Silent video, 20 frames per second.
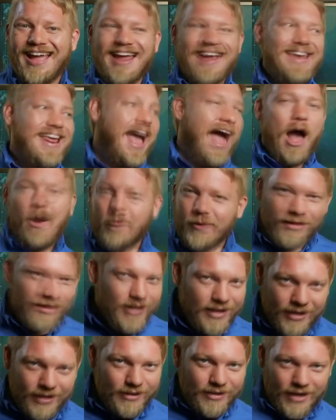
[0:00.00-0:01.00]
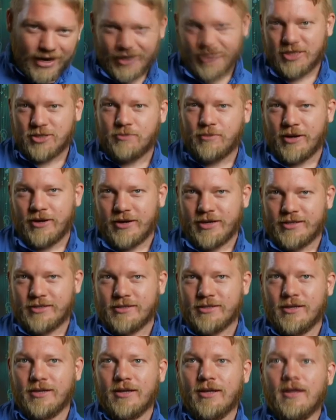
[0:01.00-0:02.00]
And how can they get that
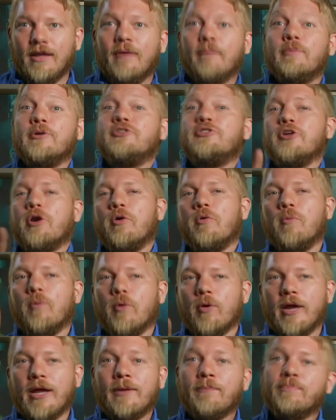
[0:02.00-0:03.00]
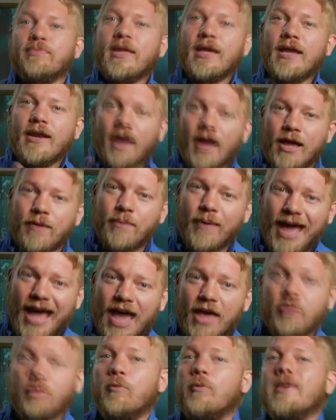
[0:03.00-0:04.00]
experience? But don't worry, at I A
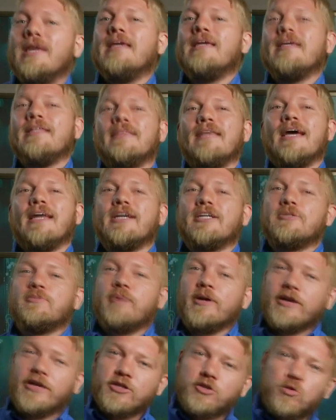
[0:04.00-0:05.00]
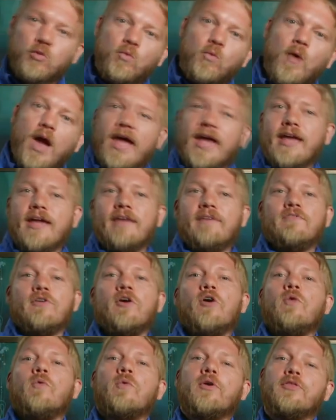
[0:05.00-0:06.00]
Path, we get that experience waived
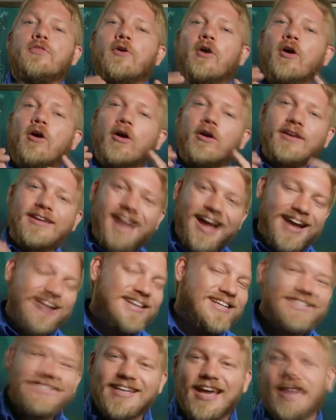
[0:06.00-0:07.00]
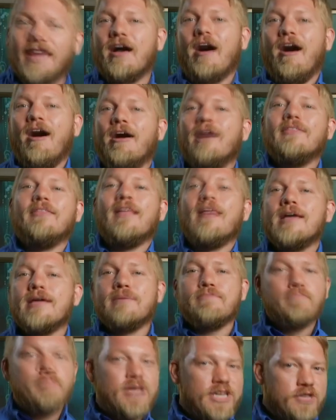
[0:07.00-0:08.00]
with our ninety day
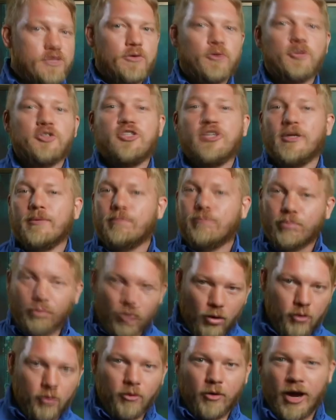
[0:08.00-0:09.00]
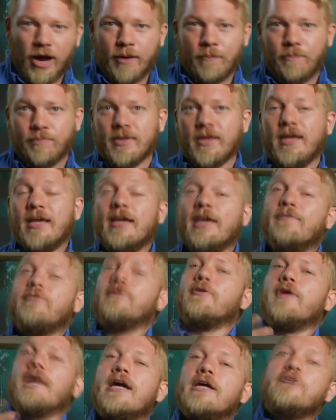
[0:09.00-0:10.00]
online mentorship program. If
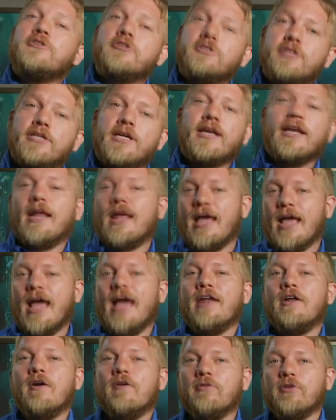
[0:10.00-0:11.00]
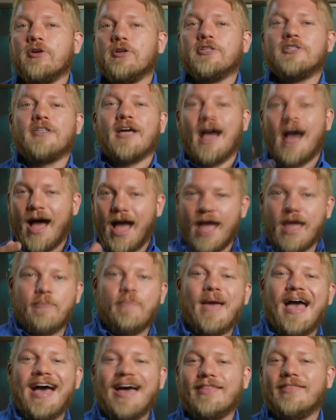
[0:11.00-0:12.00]
you're interested, head over to i a
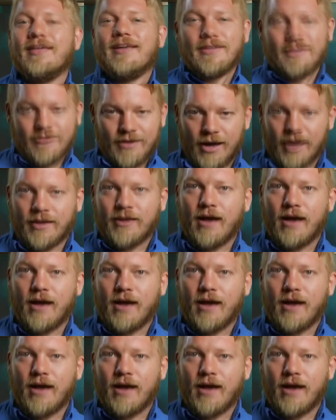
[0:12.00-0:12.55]
path dot